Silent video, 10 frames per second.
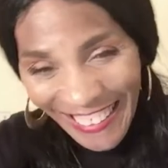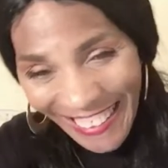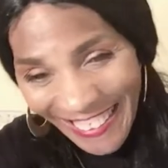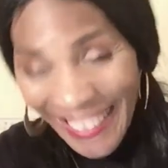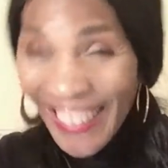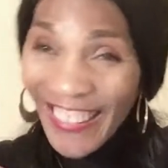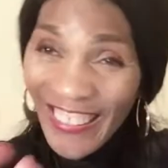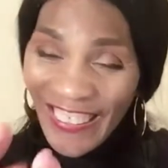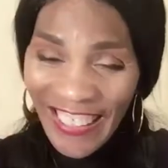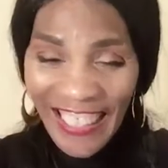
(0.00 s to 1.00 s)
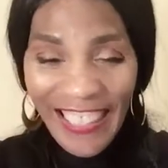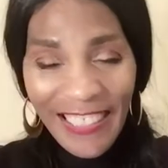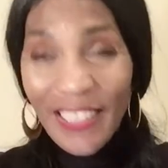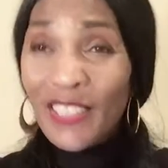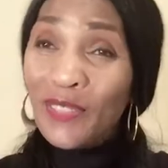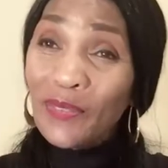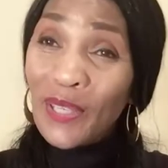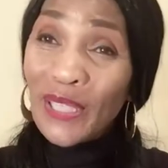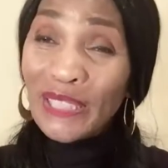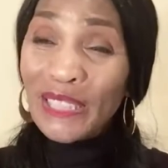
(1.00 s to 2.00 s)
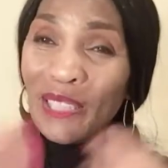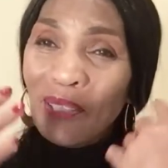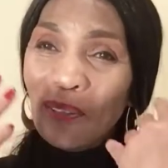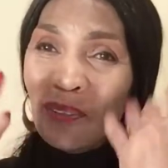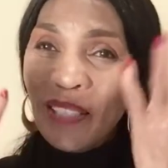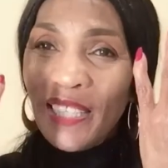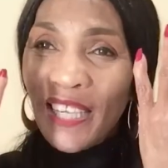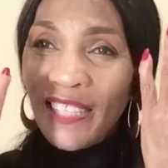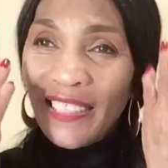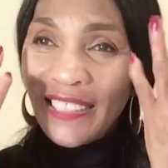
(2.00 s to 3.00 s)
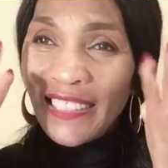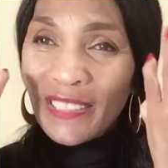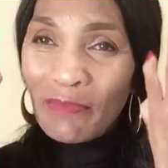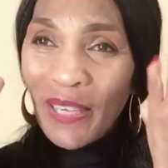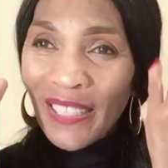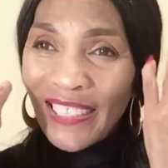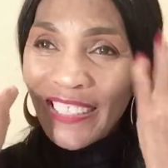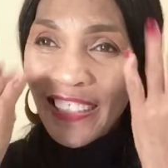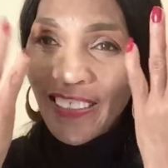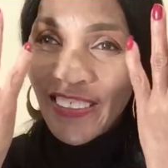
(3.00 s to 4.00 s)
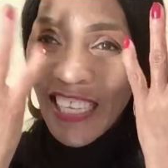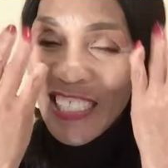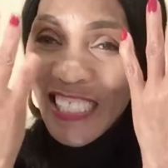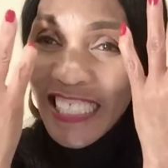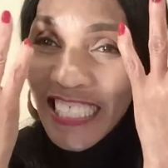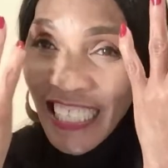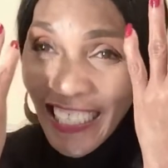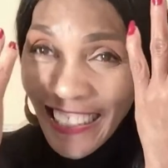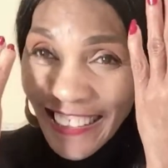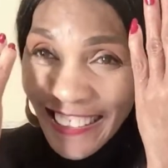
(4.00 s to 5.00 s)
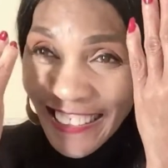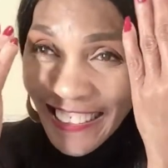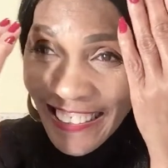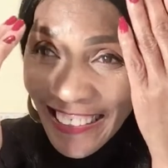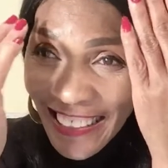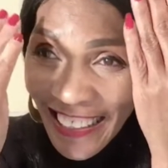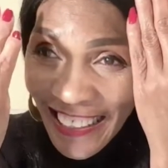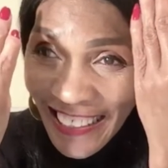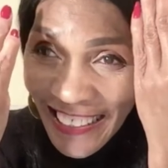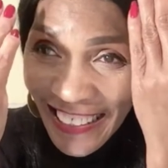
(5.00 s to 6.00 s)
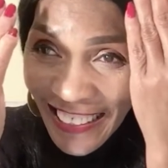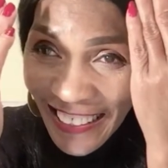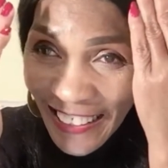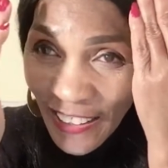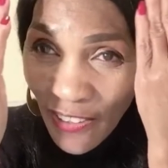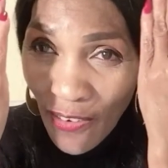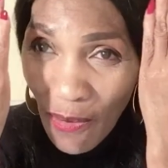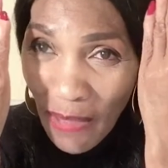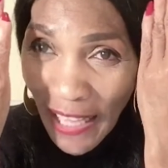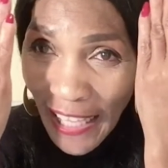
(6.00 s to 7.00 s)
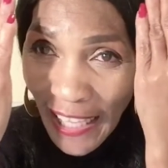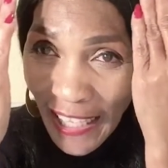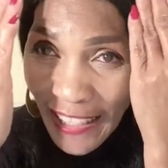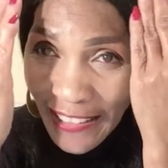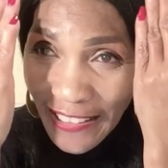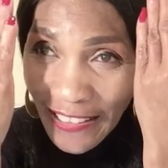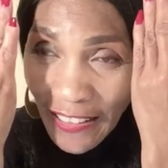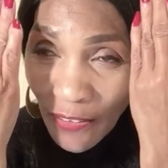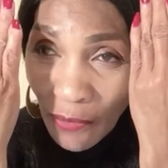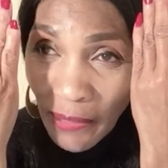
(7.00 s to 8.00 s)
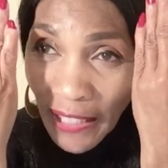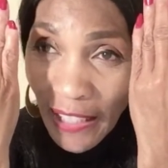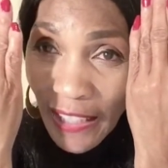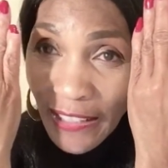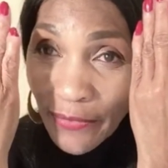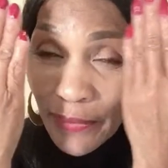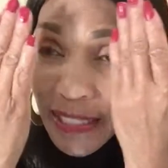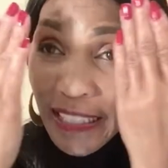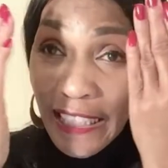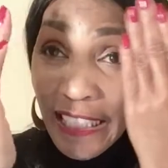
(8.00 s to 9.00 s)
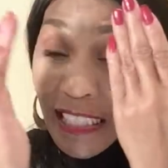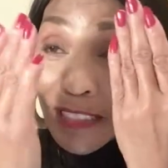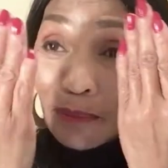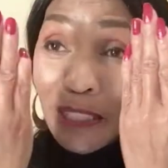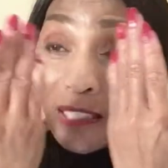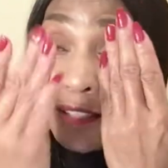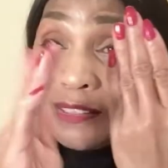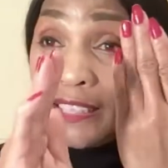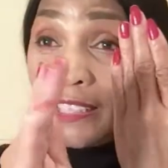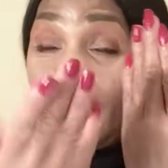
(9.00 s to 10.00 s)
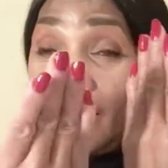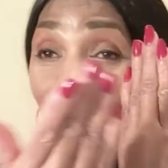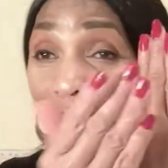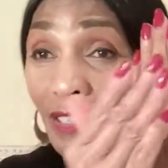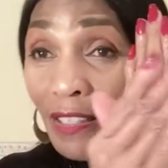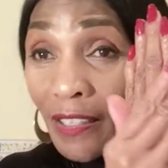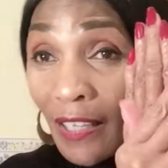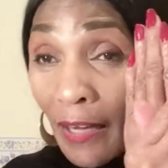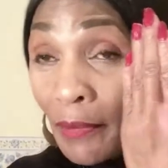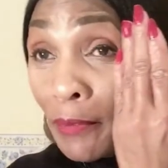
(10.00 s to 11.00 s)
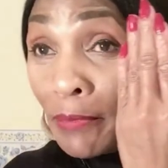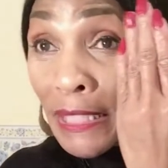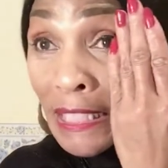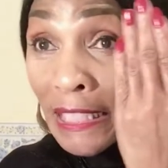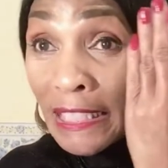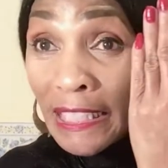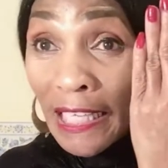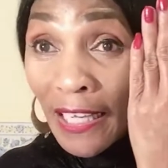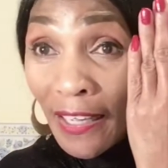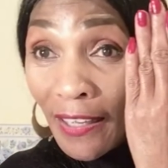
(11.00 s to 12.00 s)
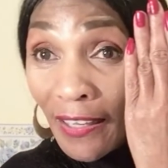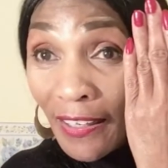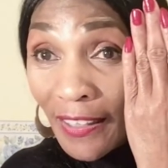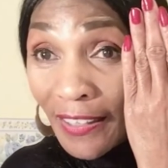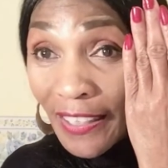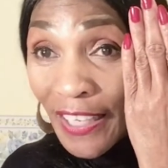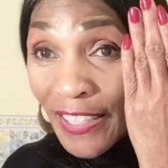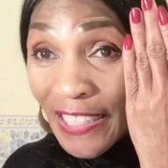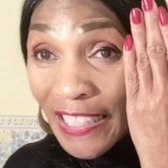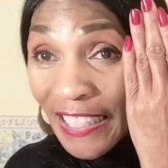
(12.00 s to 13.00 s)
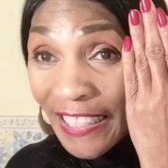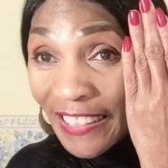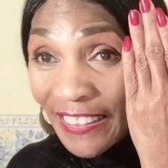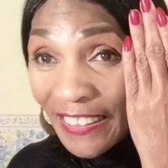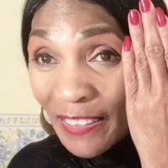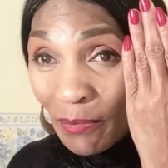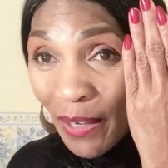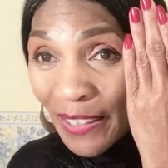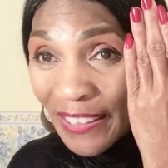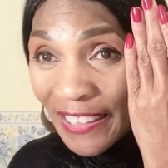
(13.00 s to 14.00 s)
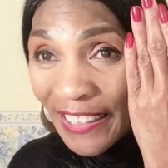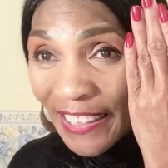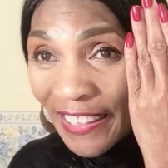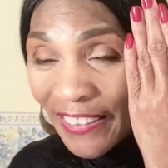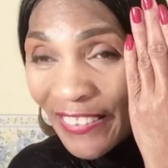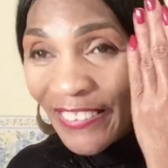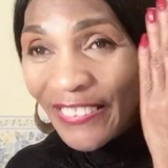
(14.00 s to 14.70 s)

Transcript: it's there. It's in this one also. A little spark of glitter. Can you see it? Can you see the glitter on my hands? Oh, my hands really needed to be lotion. I've been busy today. Can you see the little sparks of glitter?